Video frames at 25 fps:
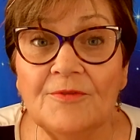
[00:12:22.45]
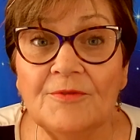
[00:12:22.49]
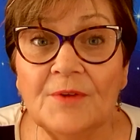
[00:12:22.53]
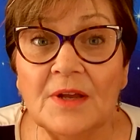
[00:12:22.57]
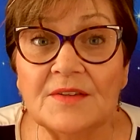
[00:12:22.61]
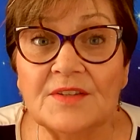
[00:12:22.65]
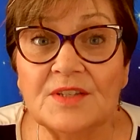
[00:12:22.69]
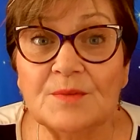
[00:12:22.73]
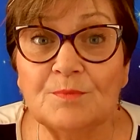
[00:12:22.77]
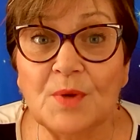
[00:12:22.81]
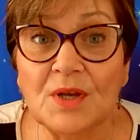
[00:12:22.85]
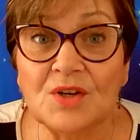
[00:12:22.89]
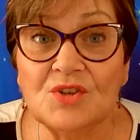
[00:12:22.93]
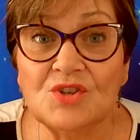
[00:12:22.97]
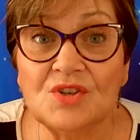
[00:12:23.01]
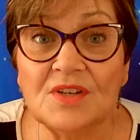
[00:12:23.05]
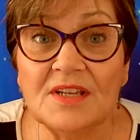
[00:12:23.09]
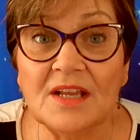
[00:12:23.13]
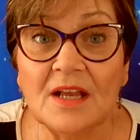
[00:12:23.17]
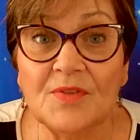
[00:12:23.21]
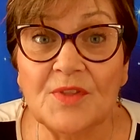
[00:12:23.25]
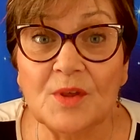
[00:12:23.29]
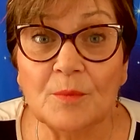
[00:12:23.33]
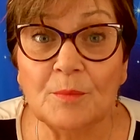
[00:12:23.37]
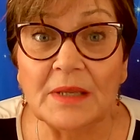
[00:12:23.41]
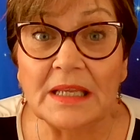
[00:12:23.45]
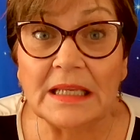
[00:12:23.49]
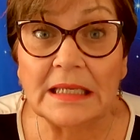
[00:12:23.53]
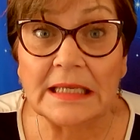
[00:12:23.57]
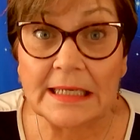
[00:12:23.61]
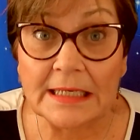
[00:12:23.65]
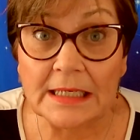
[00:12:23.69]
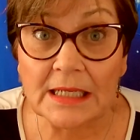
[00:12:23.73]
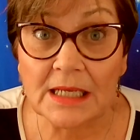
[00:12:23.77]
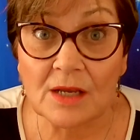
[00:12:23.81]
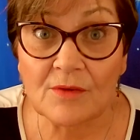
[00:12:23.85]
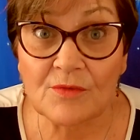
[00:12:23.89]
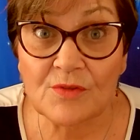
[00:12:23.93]
especially at the
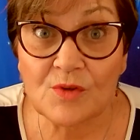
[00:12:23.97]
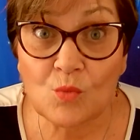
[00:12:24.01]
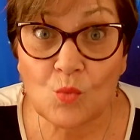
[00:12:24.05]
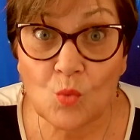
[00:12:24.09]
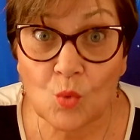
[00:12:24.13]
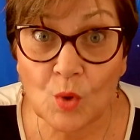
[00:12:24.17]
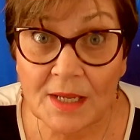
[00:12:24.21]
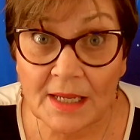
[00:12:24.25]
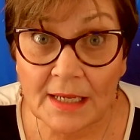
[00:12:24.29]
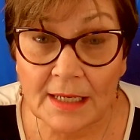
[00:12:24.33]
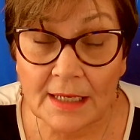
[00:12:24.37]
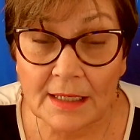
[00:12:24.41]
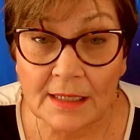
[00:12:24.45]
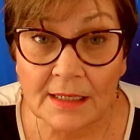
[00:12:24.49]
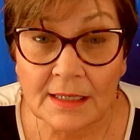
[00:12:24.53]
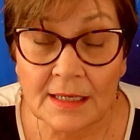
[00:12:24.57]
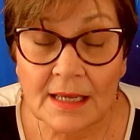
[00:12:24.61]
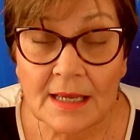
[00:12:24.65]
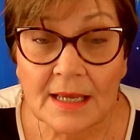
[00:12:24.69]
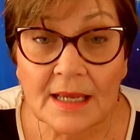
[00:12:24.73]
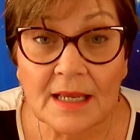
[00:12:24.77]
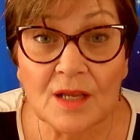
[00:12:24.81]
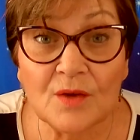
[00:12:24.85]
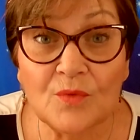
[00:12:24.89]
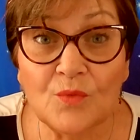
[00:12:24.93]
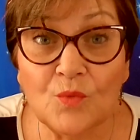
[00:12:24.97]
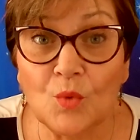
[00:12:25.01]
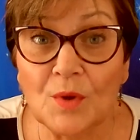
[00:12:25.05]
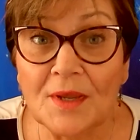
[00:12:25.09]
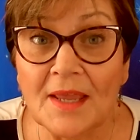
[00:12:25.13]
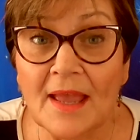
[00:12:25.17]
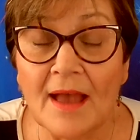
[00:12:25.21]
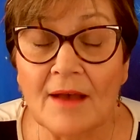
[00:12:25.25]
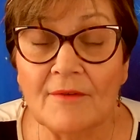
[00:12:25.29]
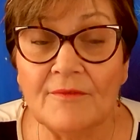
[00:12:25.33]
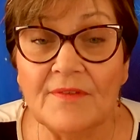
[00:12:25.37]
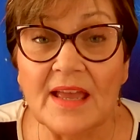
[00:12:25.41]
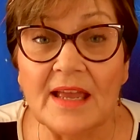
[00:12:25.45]
beginning of the week, if we
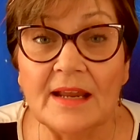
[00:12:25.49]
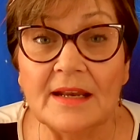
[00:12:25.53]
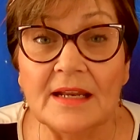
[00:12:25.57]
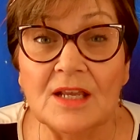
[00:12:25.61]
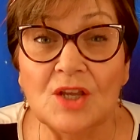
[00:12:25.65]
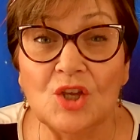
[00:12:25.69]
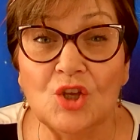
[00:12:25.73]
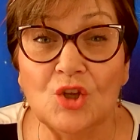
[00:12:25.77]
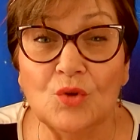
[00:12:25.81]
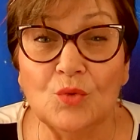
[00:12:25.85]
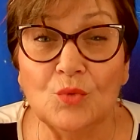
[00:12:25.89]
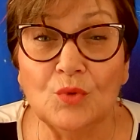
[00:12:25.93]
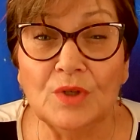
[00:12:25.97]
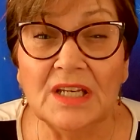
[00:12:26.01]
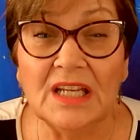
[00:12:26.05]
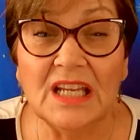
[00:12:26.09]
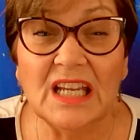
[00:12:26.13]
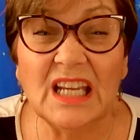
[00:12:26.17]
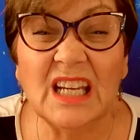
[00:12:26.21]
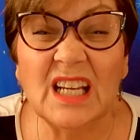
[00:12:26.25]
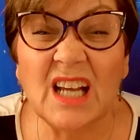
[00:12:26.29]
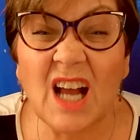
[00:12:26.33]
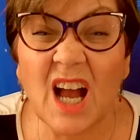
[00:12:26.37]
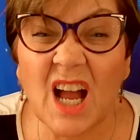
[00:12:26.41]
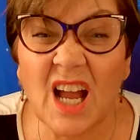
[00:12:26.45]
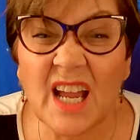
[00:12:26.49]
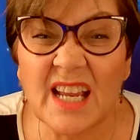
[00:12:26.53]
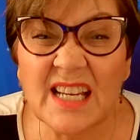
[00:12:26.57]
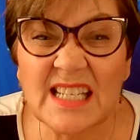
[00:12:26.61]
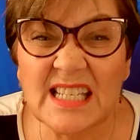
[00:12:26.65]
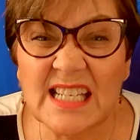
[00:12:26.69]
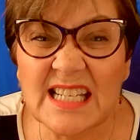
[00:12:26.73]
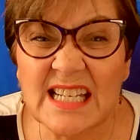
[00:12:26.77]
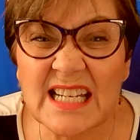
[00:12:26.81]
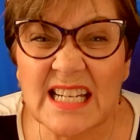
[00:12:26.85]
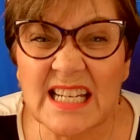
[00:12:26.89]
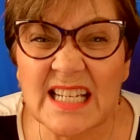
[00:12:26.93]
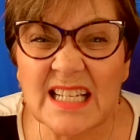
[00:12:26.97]
have any unique
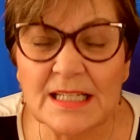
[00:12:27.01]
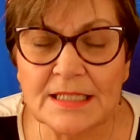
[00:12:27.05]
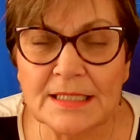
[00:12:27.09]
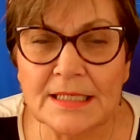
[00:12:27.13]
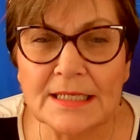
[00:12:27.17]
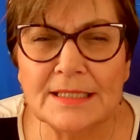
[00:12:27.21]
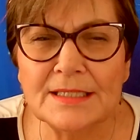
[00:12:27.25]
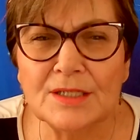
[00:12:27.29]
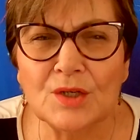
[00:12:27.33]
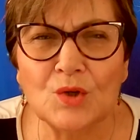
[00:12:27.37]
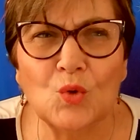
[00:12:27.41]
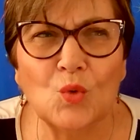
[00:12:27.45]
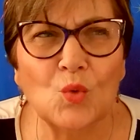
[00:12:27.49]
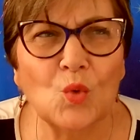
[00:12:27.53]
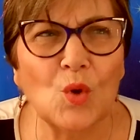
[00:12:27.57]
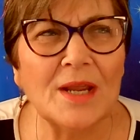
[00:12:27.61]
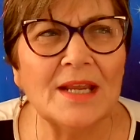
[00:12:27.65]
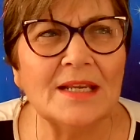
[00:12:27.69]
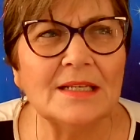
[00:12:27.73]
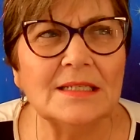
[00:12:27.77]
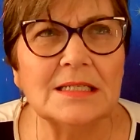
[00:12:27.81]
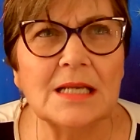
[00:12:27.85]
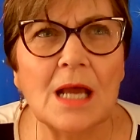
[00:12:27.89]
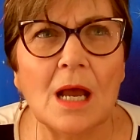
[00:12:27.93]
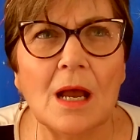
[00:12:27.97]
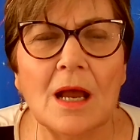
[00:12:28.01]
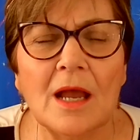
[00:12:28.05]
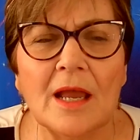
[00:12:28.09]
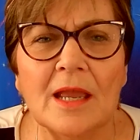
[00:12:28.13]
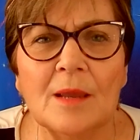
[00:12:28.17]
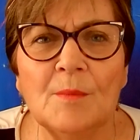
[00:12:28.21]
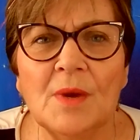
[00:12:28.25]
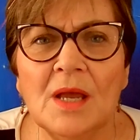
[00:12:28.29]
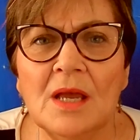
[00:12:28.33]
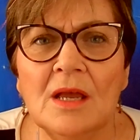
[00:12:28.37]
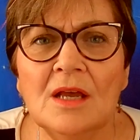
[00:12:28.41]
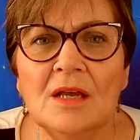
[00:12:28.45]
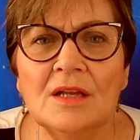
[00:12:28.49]
ideas, it's a great
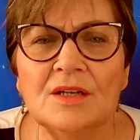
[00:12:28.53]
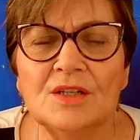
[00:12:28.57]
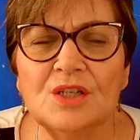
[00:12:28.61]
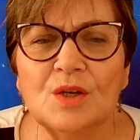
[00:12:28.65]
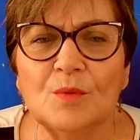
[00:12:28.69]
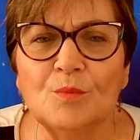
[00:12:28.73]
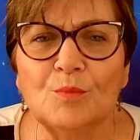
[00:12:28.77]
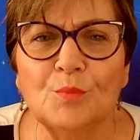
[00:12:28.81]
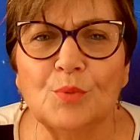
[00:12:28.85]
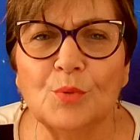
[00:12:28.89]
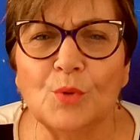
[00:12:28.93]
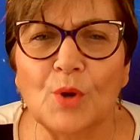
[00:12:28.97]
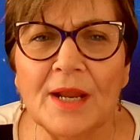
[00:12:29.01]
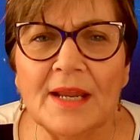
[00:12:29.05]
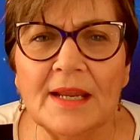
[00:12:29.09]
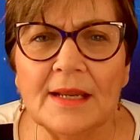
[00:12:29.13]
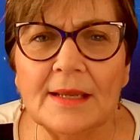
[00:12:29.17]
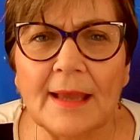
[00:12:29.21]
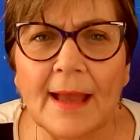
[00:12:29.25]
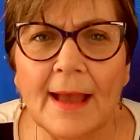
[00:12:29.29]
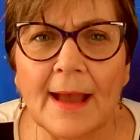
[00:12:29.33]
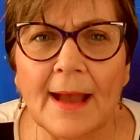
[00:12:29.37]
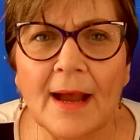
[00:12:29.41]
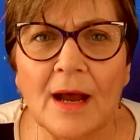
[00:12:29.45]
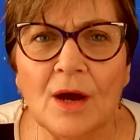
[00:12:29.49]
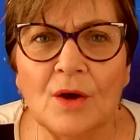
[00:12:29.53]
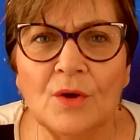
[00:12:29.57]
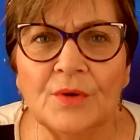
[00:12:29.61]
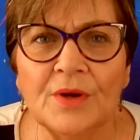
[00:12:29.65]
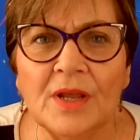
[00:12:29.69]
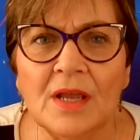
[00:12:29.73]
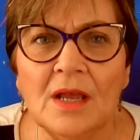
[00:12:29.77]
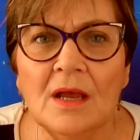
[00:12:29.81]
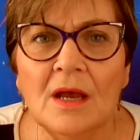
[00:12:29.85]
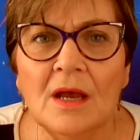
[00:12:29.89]
time to break out.